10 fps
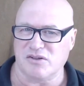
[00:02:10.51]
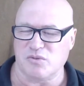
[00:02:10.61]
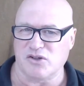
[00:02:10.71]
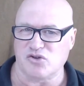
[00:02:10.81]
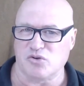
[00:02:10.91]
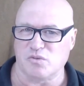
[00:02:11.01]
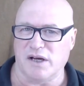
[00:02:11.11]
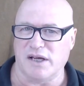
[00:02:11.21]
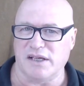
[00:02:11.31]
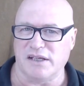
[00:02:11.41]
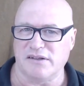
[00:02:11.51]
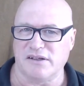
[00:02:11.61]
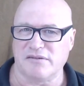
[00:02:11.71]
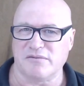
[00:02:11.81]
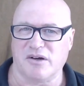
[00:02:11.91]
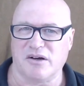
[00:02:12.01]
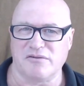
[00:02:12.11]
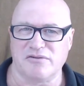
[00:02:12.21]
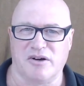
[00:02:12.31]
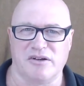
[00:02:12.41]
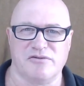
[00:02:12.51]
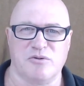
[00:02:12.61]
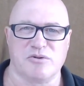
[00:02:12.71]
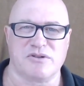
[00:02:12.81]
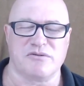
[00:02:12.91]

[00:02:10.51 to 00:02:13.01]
Wing Chun way, then I'd find a force